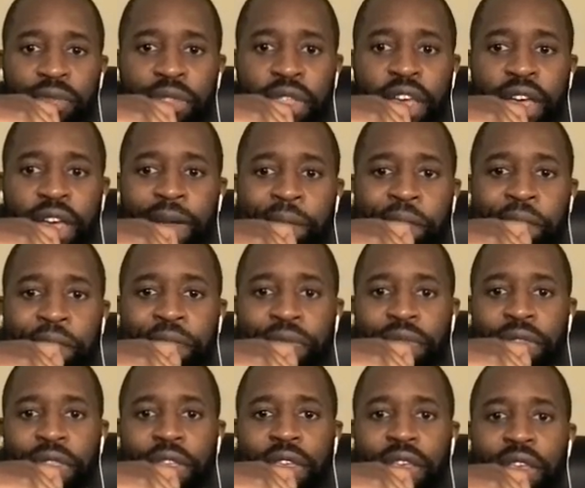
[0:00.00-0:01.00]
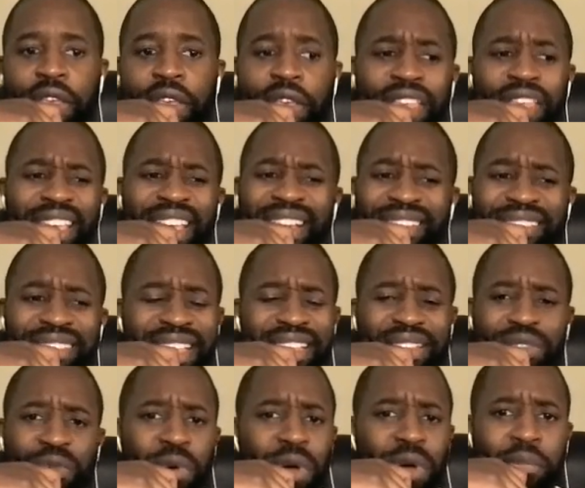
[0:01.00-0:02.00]
Um, yeah, so
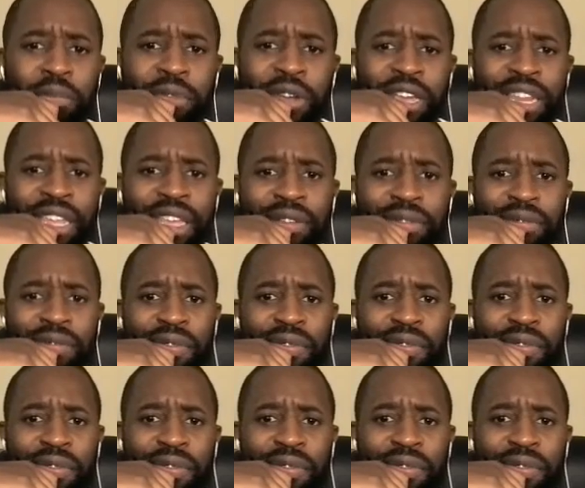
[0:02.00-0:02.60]
that's what I'm really,